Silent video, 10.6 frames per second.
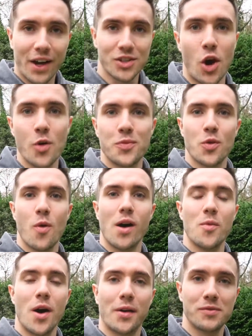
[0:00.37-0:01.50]
guys, I hope you're all well
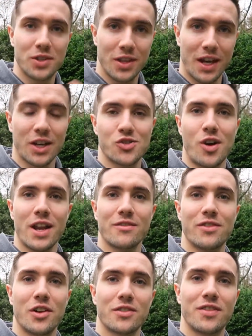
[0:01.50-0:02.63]
and welcome to the next training
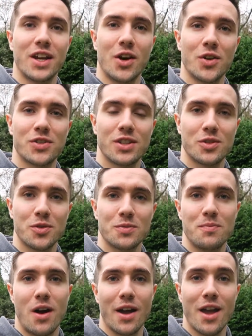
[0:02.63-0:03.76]
vlog video. So this was
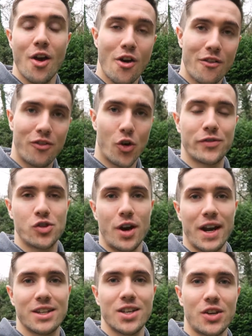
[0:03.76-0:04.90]
my fourth
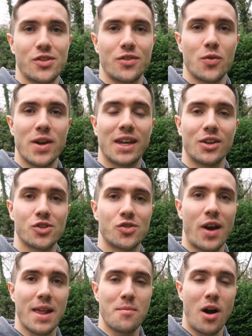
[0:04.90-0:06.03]
training session of the week and I was
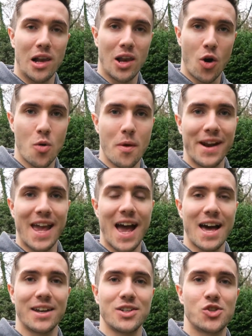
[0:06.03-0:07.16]
training my lower body
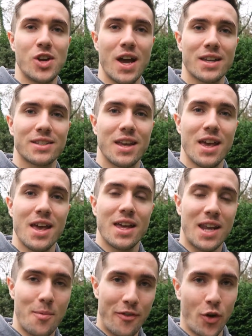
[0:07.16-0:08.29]
and chest.
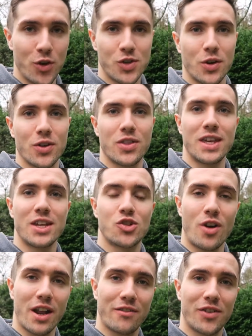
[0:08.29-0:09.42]
Now before I show you the
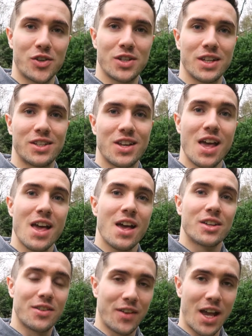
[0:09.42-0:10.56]
training footage,
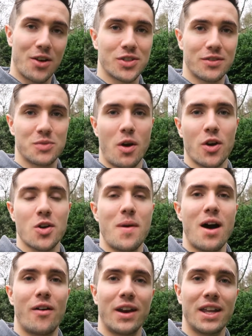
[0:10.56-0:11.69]
something else I've spoken
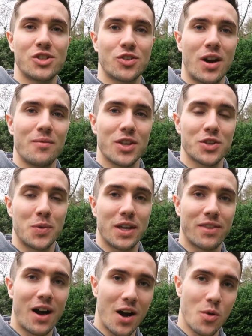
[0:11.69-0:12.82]
about on Instagram this week
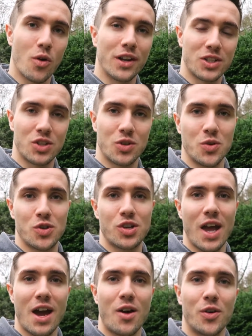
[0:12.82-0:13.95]
that I wanted to
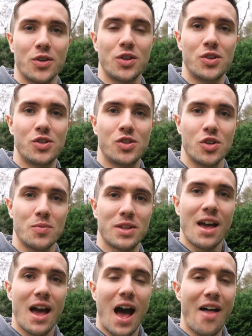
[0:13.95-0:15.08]
share on YouTube is,
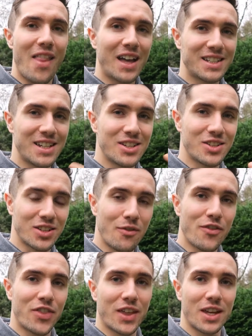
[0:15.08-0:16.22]
and that is
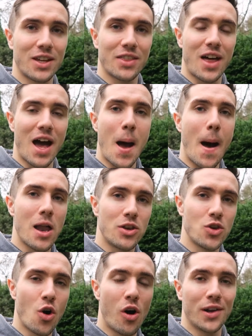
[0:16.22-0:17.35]
something that
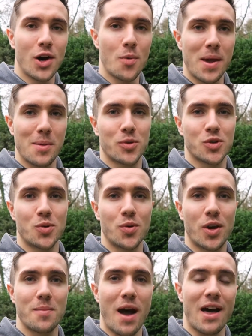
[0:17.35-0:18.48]
not a lot of people
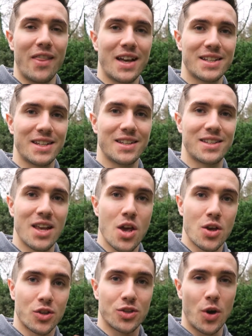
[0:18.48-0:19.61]
talk about and that
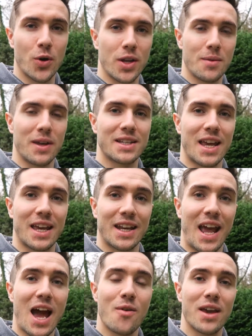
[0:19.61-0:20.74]
is sodium intake
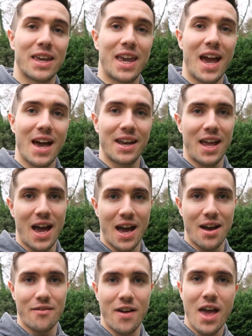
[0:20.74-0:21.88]
and how it can
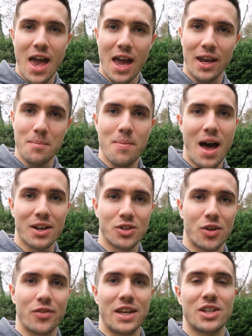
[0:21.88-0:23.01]
have an
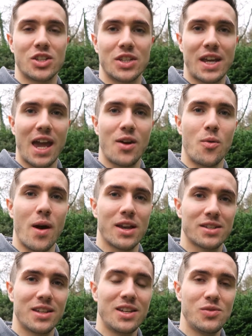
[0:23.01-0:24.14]
impact on the scale
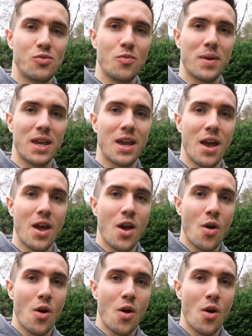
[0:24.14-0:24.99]
weight. So this will be